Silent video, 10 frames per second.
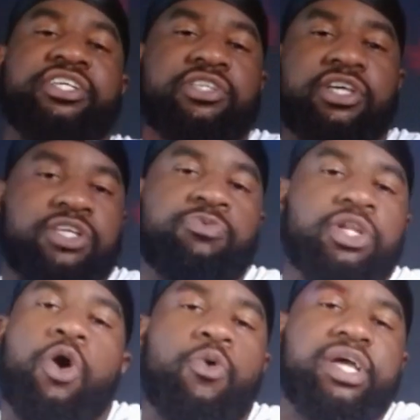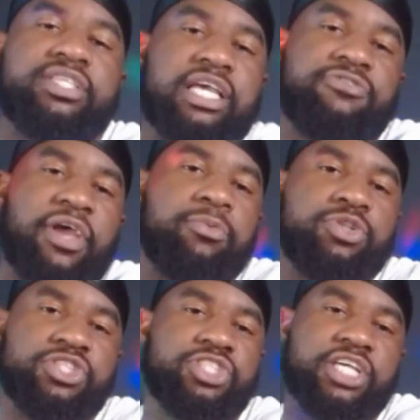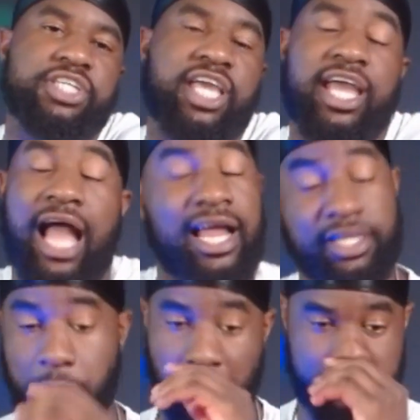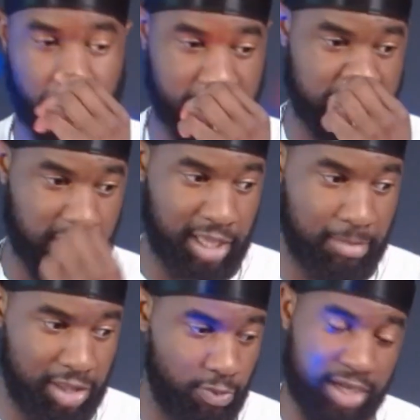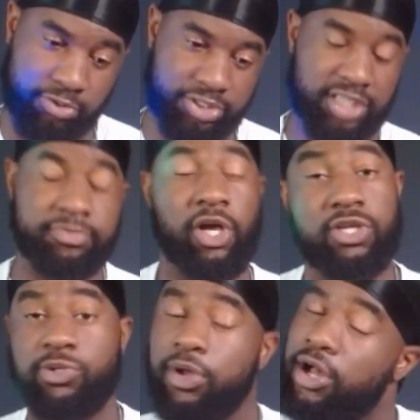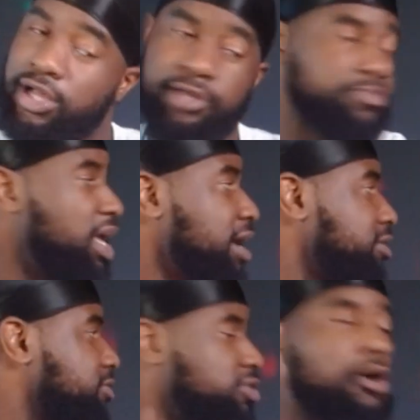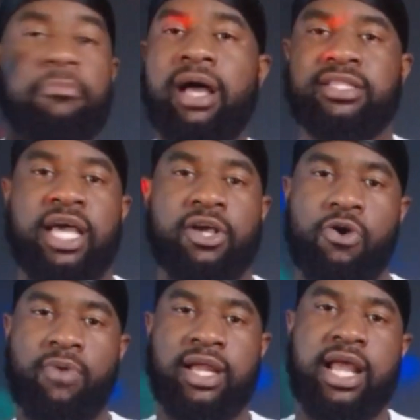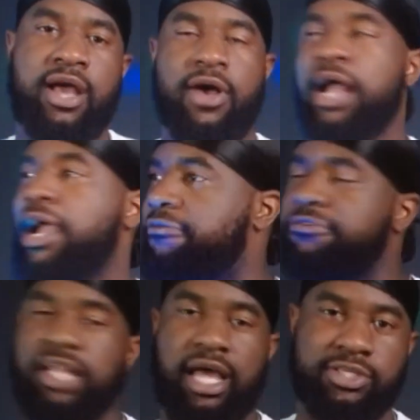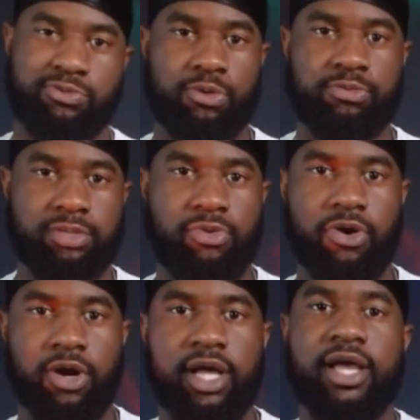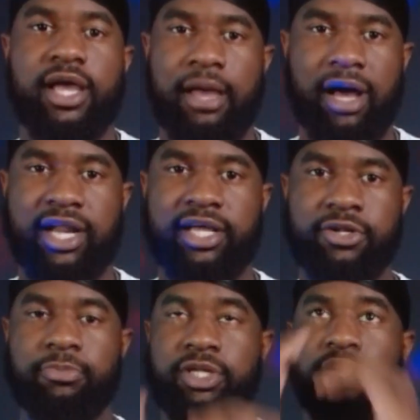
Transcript: because we know it's Fable. This is JJK. I need to watch more JJK, by the way. Don't judge me. Also, don't mind the echo right now. I got to fill out this room some more. And by then, it'll be no